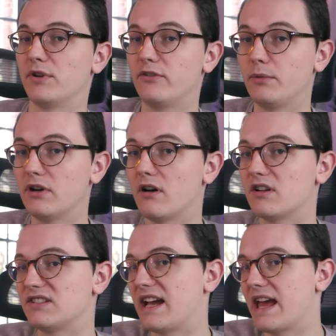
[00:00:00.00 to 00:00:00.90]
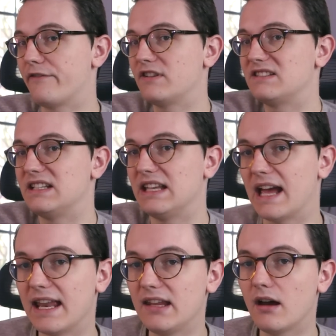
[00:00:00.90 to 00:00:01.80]
But to be honest, I haven't seen
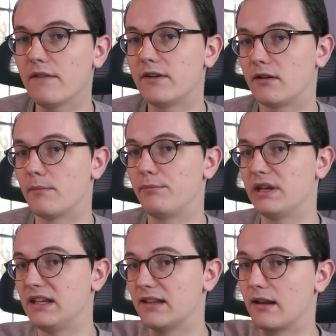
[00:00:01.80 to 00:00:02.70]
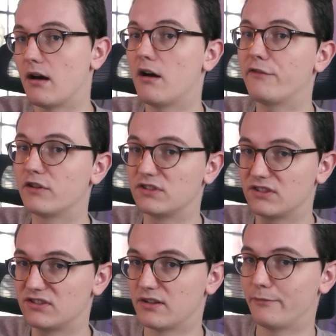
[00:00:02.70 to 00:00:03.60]
any other company that offers
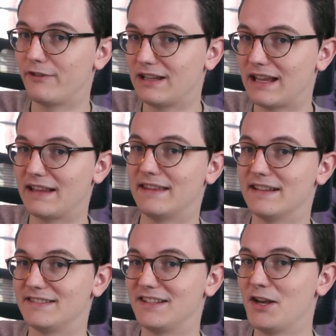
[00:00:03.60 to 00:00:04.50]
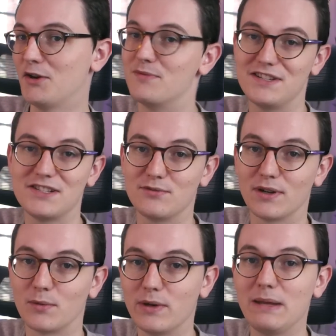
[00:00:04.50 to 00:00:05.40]
something like this, which is
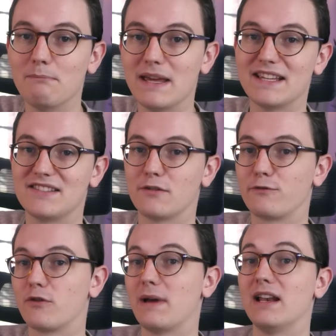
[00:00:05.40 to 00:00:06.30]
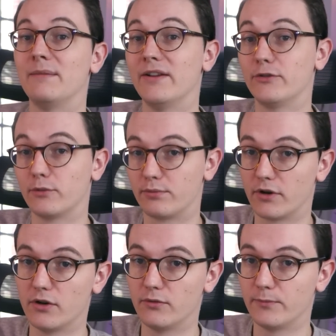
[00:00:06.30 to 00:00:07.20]
what we miss from Elementor Pro.